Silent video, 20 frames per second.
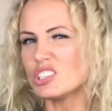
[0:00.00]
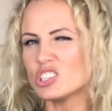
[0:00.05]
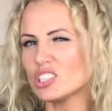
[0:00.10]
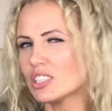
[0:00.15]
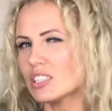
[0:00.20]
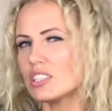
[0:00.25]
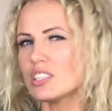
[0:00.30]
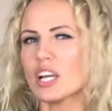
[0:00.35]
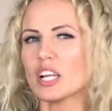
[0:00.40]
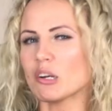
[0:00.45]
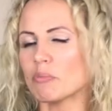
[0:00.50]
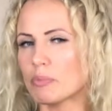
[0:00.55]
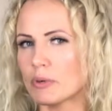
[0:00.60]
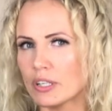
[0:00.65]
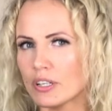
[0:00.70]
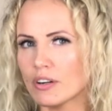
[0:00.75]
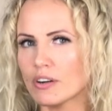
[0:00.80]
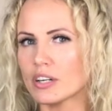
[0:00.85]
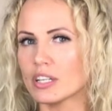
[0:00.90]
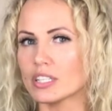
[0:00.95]
is just not a
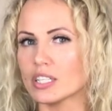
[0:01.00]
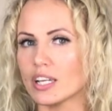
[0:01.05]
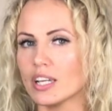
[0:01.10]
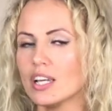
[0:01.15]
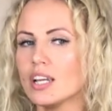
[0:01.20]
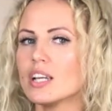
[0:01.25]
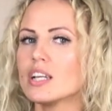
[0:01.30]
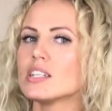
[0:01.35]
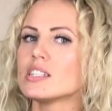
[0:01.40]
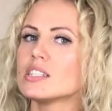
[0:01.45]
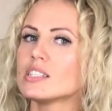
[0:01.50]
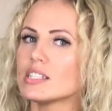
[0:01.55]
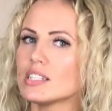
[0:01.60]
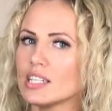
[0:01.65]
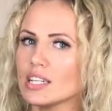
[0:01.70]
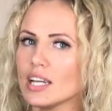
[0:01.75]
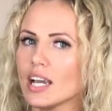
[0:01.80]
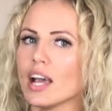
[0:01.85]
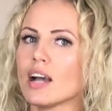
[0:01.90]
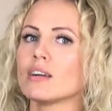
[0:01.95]
priority.
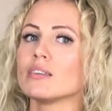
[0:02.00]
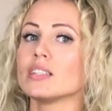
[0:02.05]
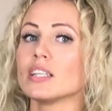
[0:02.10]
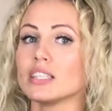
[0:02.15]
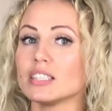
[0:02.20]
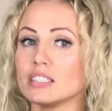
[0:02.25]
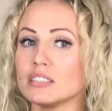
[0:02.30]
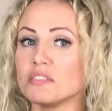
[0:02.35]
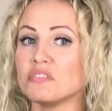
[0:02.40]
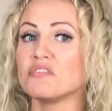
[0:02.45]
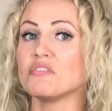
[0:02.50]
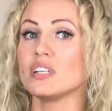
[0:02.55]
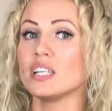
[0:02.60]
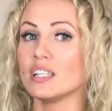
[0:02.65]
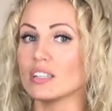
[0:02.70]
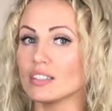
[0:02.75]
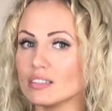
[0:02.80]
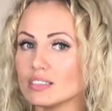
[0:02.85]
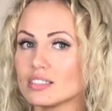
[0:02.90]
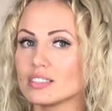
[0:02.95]
See how does it
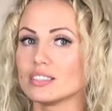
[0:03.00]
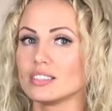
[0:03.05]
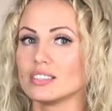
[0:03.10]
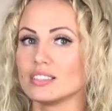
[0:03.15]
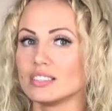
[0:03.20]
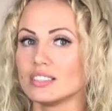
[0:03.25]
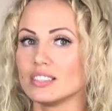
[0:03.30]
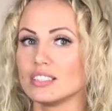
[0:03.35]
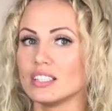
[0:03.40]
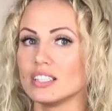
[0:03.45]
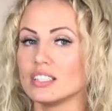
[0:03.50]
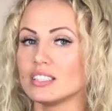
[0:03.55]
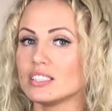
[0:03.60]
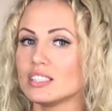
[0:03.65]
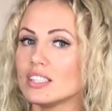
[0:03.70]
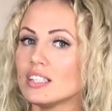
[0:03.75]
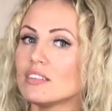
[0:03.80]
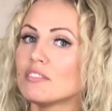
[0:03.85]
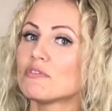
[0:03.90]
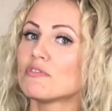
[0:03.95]
feels.
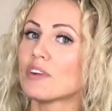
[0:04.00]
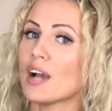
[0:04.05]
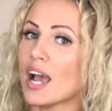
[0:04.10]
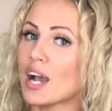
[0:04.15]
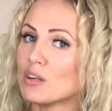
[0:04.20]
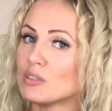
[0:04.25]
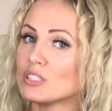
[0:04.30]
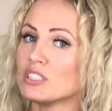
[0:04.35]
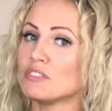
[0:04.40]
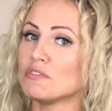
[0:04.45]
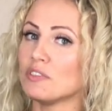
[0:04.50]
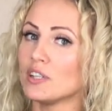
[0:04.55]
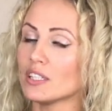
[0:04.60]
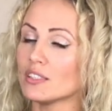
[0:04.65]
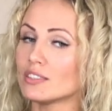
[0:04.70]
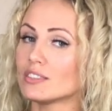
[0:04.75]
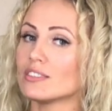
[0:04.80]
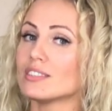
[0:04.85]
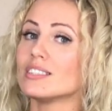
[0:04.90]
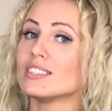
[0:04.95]
See how it
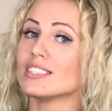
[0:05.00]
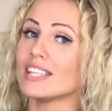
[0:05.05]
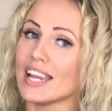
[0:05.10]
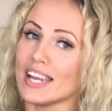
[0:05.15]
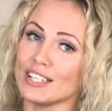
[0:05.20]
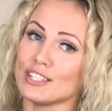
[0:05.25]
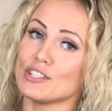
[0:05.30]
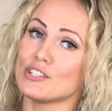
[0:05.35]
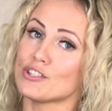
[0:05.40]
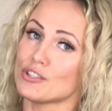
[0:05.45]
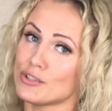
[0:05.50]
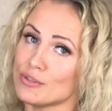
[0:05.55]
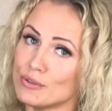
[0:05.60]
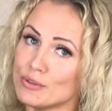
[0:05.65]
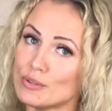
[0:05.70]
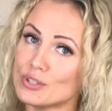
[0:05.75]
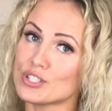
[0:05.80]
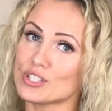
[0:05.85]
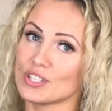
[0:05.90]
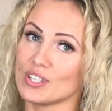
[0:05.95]
feels to say the
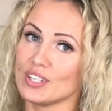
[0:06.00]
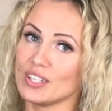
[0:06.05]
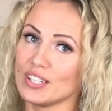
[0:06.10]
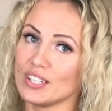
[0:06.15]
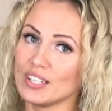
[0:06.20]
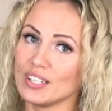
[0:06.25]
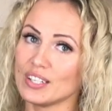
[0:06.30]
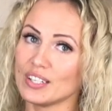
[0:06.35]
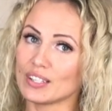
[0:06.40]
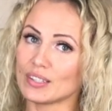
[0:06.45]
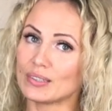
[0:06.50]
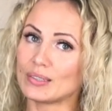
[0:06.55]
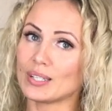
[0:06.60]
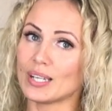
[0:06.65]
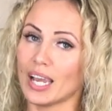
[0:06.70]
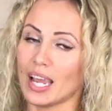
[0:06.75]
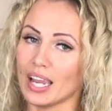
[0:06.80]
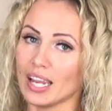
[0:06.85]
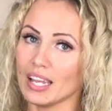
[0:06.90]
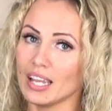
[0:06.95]
truth,
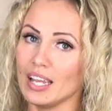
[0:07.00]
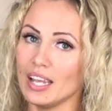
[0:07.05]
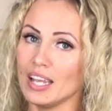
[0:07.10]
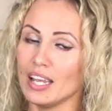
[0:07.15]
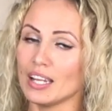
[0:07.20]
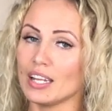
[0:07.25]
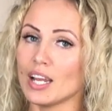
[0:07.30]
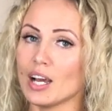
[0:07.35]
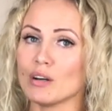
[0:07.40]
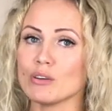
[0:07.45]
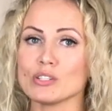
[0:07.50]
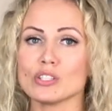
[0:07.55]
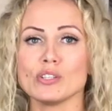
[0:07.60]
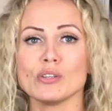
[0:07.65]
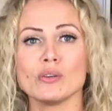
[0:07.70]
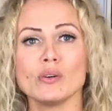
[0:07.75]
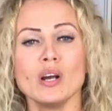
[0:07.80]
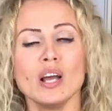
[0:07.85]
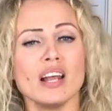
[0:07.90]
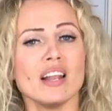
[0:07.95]
okay? Now,
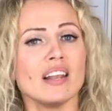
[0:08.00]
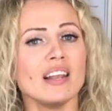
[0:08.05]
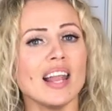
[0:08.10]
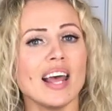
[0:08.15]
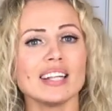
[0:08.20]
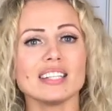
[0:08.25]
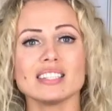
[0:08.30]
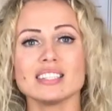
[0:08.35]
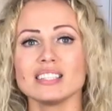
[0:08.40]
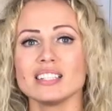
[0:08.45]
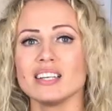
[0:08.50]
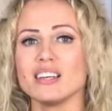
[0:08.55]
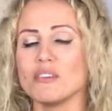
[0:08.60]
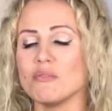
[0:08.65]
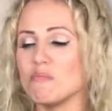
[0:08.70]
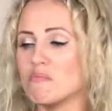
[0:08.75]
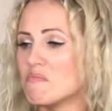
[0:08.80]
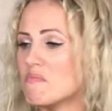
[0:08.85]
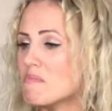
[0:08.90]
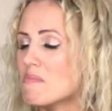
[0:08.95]
so let's
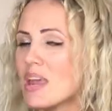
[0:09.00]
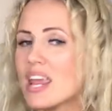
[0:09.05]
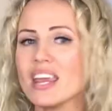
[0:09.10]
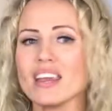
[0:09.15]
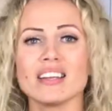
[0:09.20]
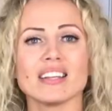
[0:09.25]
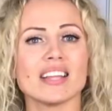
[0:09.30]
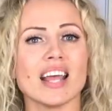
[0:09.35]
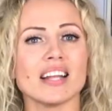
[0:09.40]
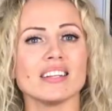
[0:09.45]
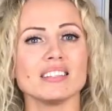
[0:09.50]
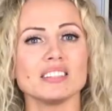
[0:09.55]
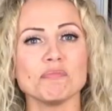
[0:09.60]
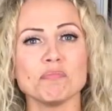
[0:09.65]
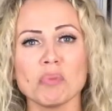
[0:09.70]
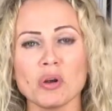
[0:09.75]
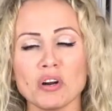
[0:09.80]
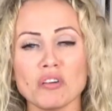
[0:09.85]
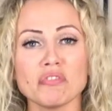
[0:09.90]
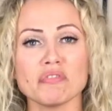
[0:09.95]
make that
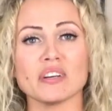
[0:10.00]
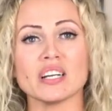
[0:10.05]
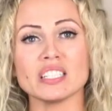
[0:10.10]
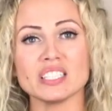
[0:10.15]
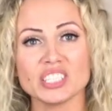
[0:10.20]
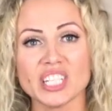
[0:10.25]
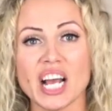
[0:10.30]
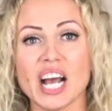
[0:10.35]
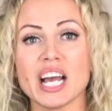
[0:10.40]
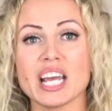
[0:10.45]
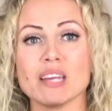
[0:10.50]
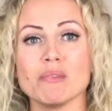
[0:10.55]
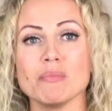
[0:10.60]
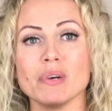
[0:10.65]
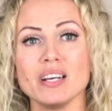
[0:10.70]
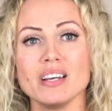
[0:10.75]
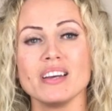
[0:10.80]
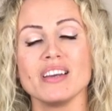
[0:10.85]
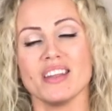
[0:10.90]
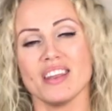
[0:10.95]
perfect time
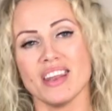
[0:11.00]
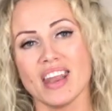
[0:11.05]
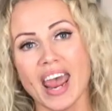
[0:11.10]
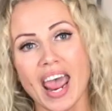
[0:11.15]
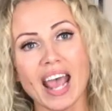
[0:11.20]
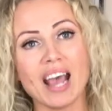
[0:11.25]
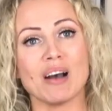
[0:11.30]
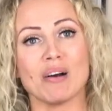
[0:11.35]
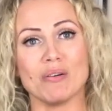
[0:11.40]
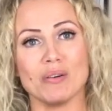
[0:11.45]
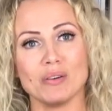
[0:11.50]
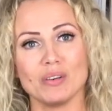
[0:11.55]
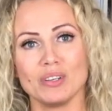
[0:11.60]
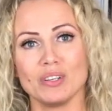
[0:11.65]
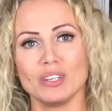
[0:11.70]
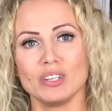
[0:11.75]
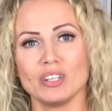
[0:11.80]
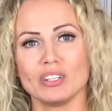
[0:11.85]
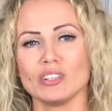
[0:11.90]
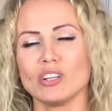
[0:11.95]
now.
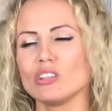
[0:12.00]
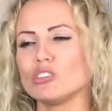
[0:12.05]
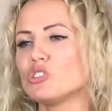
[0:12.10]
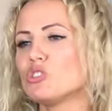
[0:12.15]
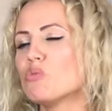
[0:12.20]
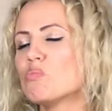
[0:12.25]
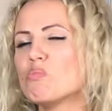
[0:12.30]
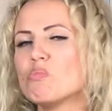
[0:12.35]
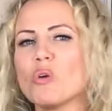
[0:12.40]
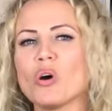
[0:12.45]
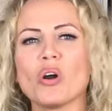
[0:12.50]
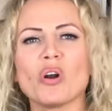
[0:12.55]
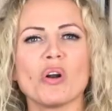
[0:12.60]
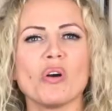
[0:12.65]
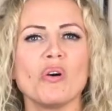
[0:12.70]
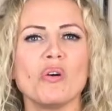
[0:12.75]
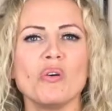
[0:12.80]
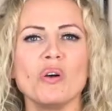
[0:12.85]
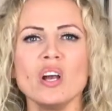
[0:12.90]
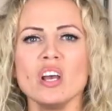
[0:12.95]
Not
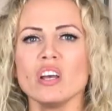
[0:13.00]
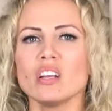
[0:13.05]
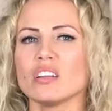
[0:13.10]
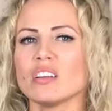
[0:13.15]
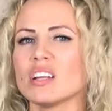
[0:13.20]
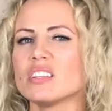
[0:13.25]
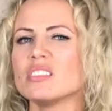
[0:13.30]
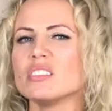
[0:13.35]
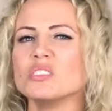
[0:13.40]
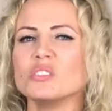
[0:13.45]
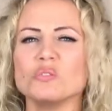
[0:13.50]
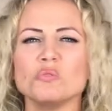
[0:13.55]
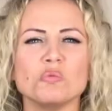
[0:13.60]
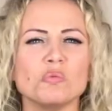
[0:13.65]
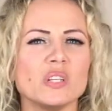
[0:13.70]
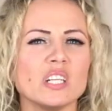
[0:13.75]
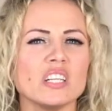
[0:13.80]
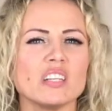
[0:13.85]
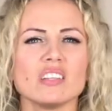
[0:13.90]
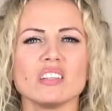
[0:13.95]
tomorrow, not in a
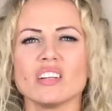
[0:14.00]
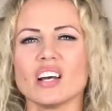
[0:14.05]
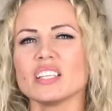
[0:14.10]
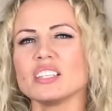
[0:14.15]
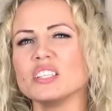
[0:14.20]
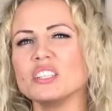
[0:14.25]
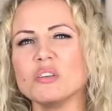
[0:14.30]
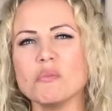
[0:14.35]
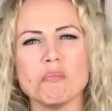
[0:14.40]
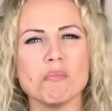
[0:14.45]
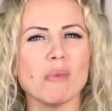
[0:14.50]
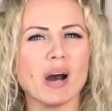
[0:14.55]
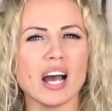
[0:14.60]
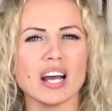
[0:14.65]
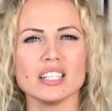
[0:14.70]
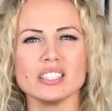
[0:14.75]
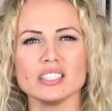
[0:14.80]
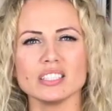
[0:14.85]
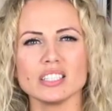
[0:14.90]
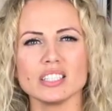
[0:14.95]
week, not in a
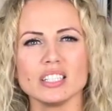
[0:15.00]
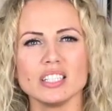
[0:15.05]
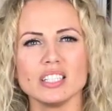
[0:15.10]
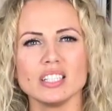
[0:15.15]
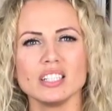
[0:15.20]
month.